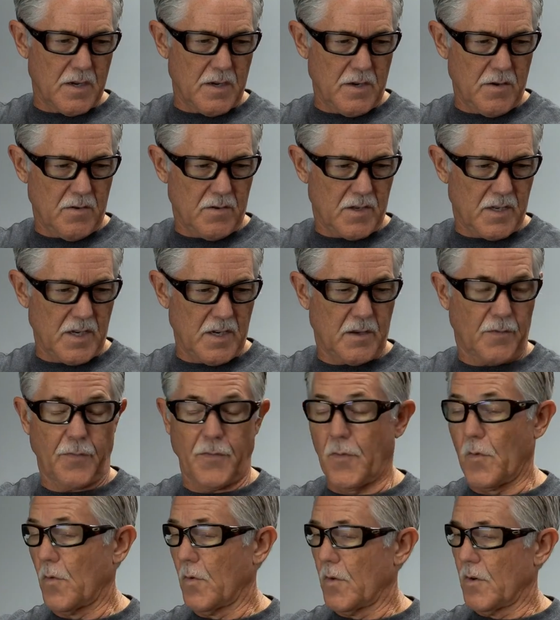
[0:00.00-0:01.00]
use these
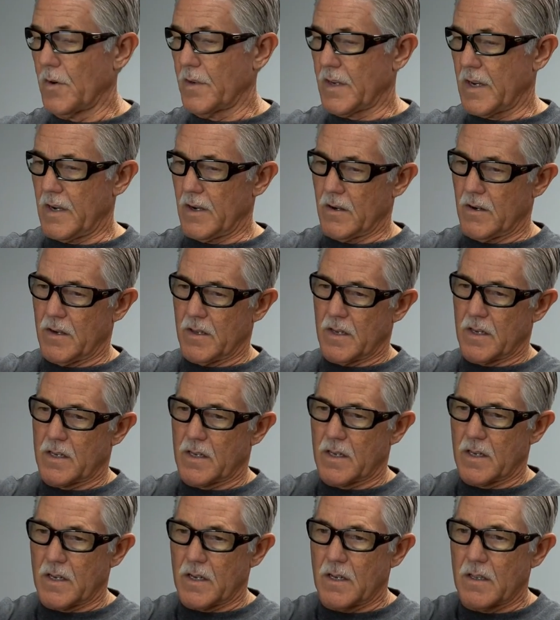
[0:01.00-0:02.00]
4s here in
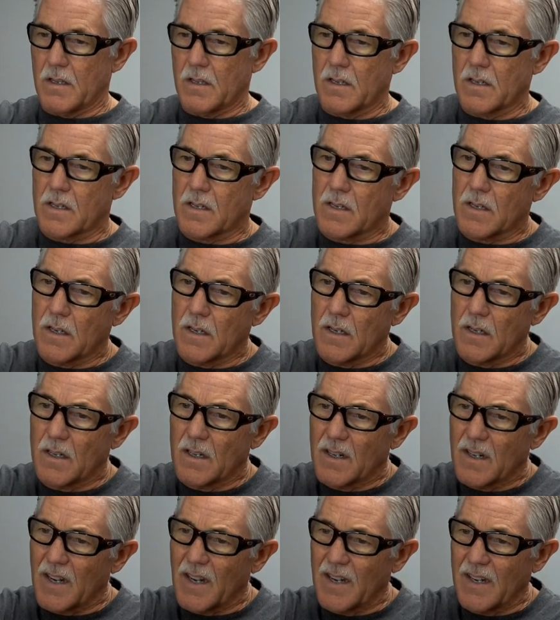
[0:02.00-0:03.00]
this
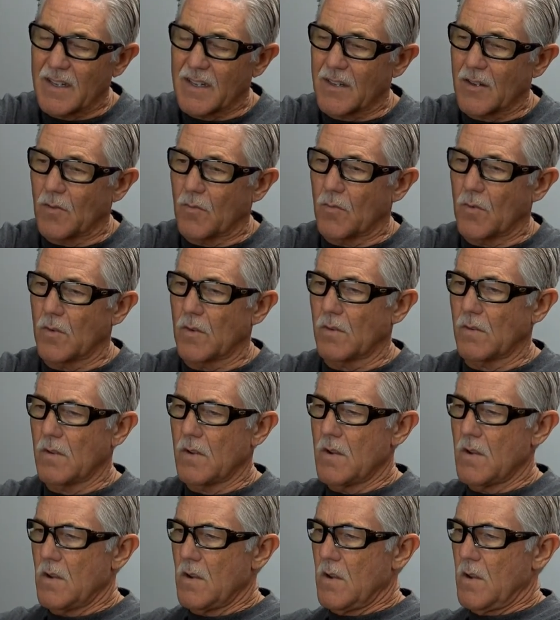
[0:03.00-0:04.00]
case. So
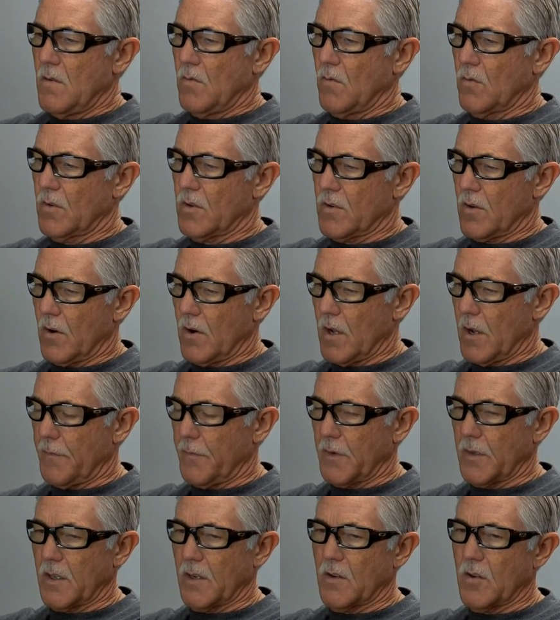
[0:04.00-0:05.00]
we'll start
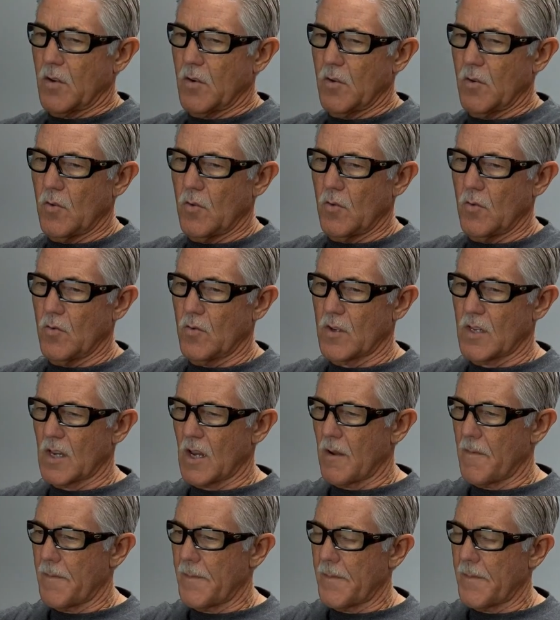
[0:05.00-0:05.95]
off with the 2s,